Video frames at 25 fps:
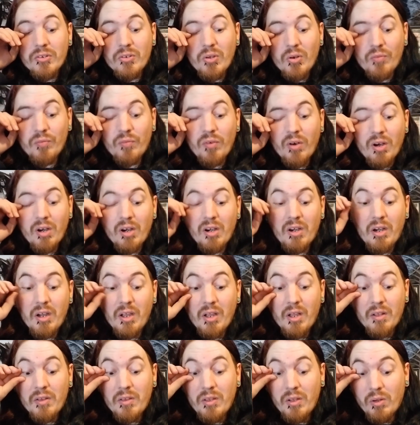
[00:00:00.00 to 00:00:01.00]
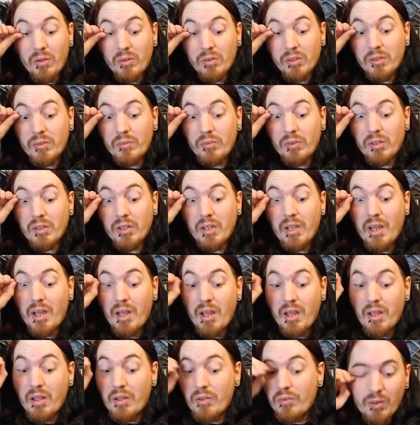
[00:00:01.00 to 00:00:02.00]
far, they only really
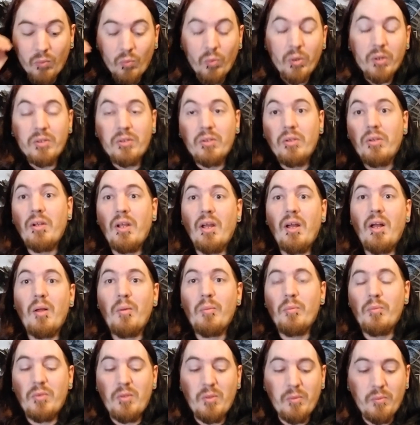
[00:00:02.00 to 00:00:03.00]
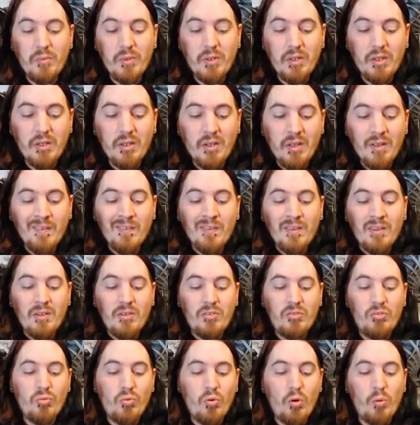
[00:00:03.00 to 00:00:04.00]
have one good album to me,
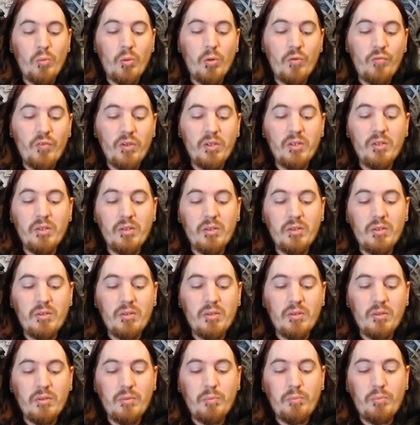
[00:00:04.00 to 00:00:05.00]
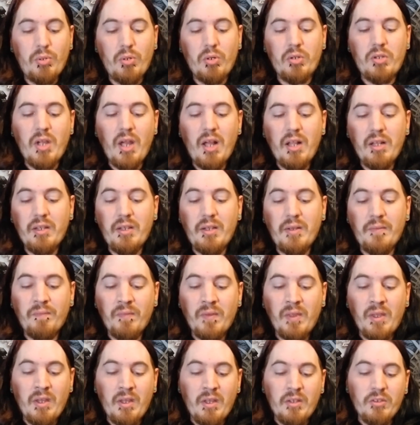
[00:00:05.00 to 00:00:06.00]
Suomo Finland Perkele,
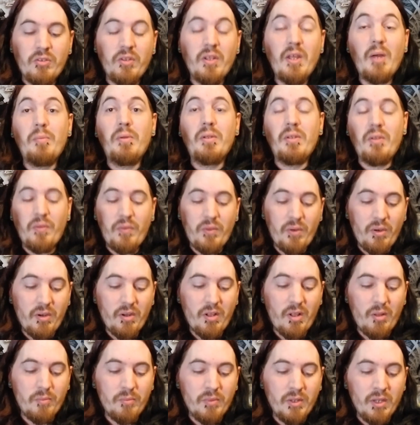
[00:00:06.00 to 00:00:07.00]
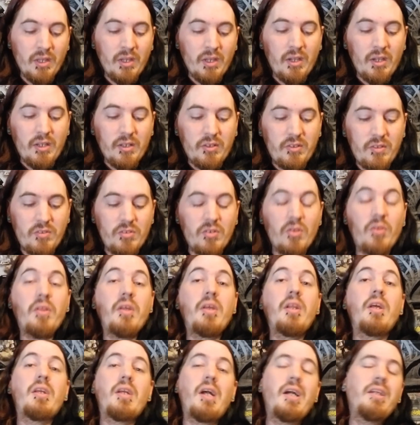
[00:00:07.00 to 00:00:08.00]
so that being the third album. So
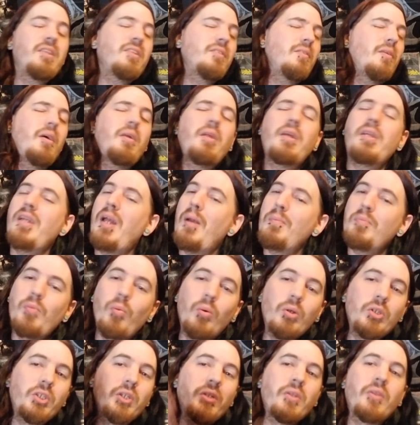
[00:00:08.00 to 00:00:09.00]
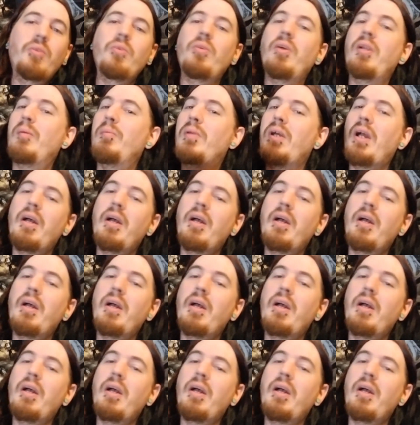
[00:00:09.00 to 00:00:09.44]
then I kept pushing through it. I'm like,